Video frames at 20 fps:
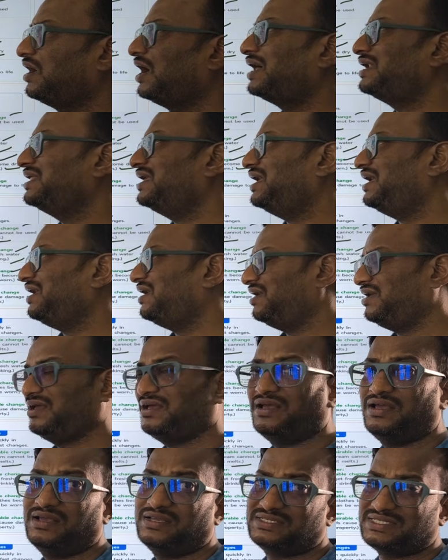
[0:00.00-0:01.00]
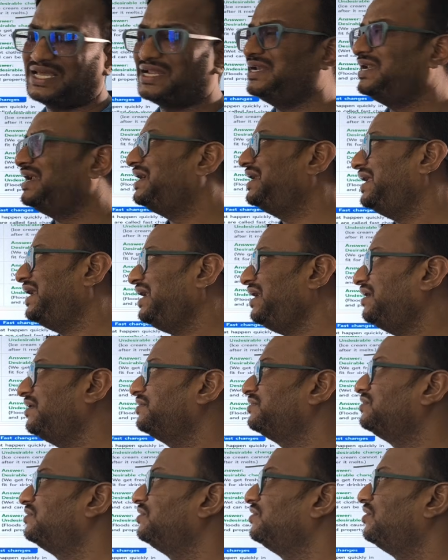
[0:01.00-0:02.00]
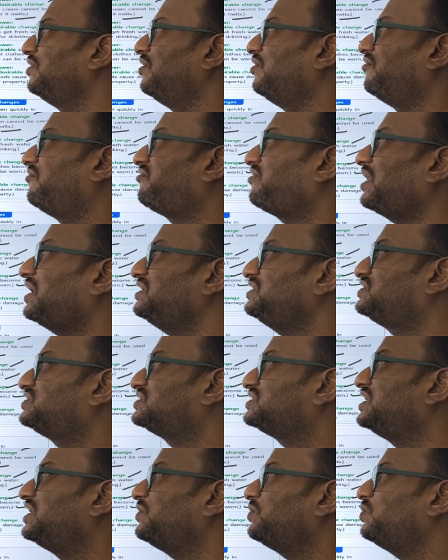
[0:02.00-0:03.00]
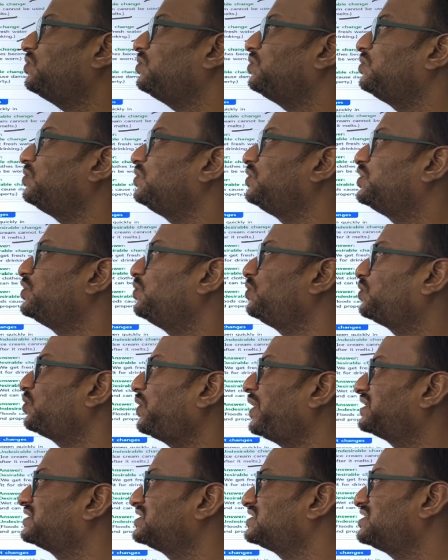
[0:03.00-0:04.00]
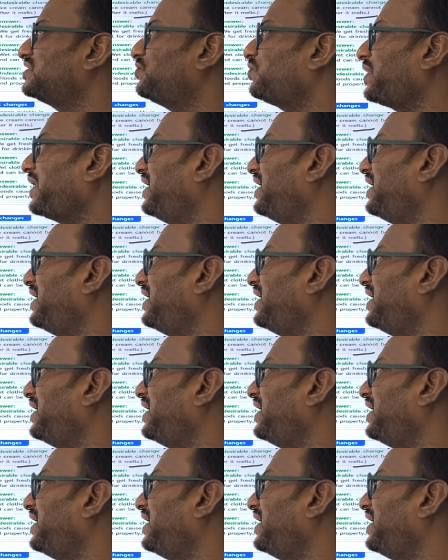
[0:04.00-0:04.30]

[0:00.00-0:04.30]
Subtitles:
on a sunny day. Floods due to excessive